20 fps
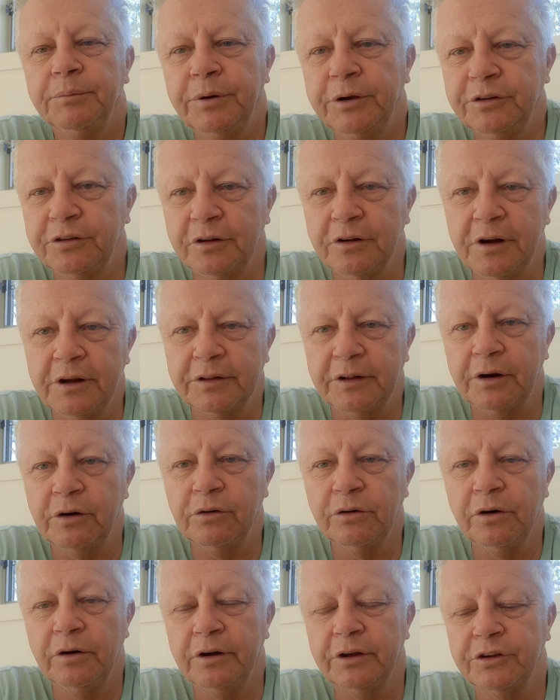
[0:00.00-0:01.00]
Peace and light, that
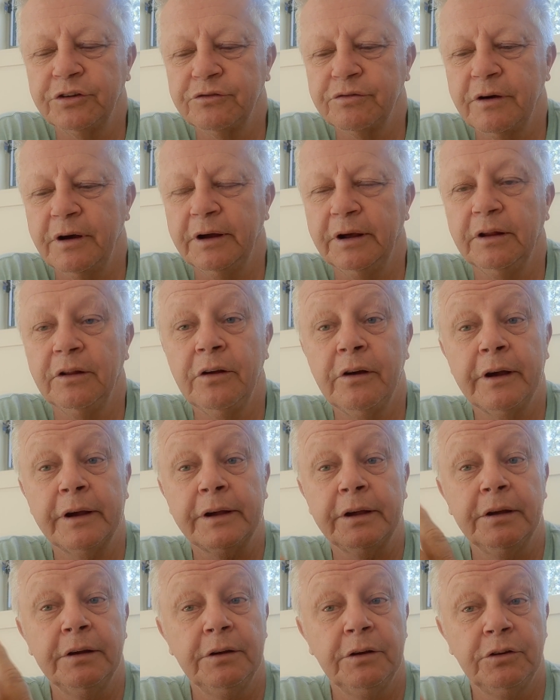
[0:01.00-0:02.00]
old guy Australia. Like,
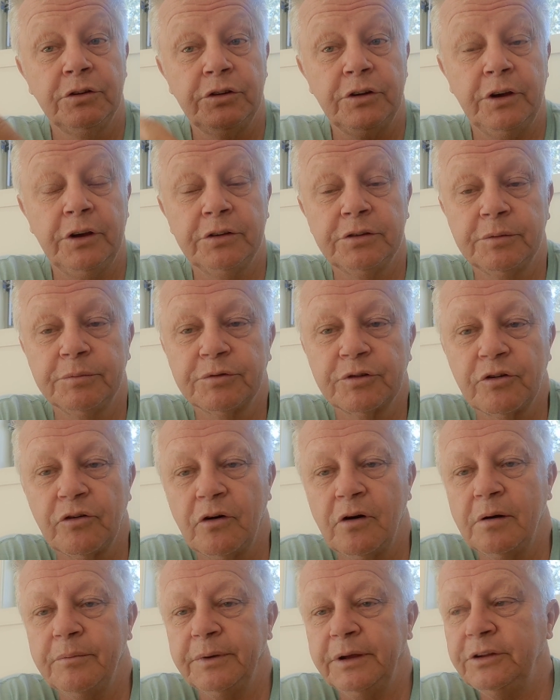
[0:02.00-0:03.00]
share,
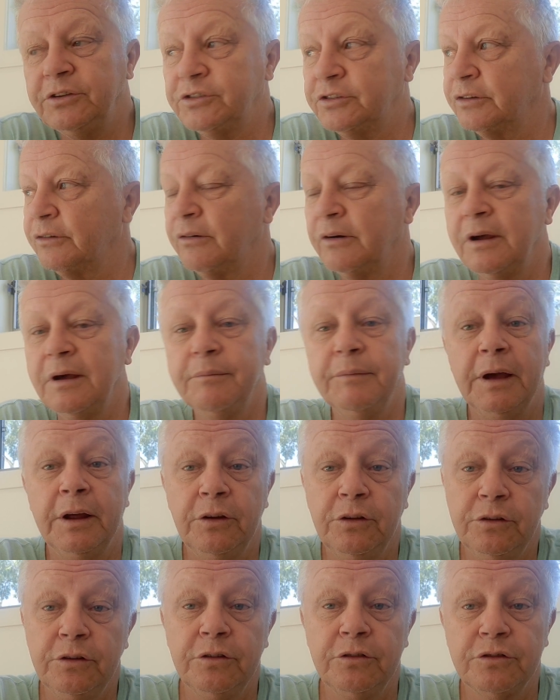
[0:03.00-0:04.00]
subscribe, Instagram
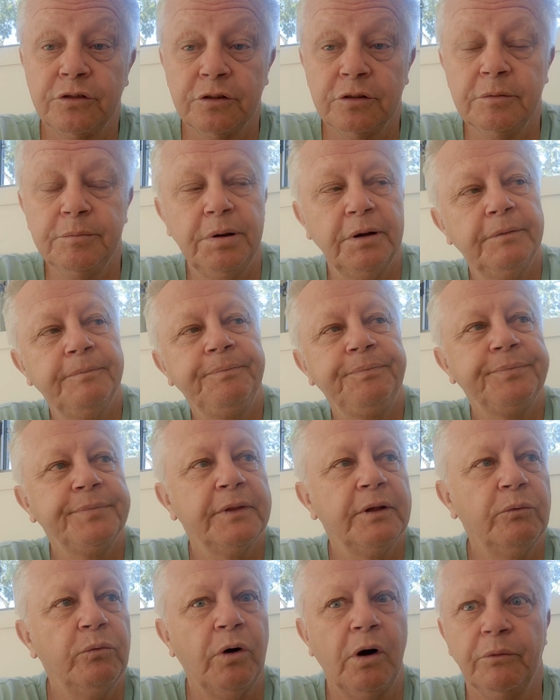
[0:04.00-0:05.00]
and YouTube
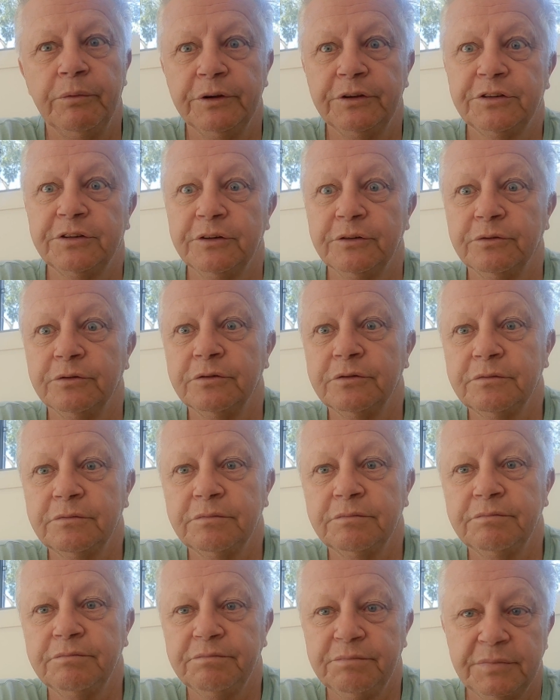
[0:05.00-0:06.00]
while we still
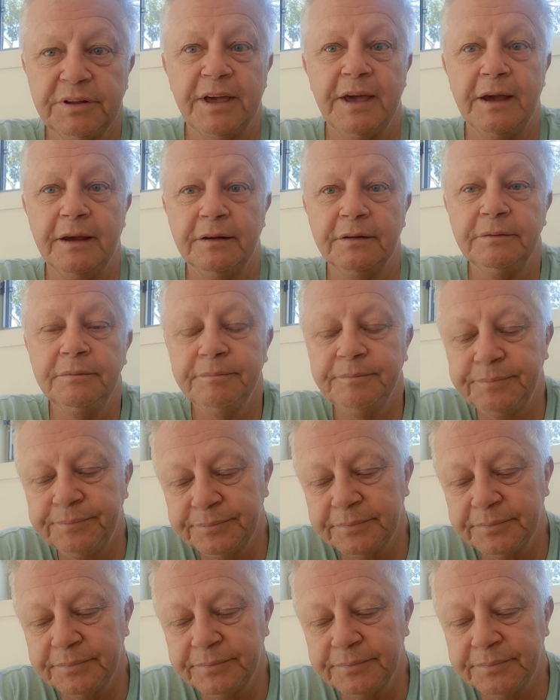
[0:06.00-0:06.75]
can.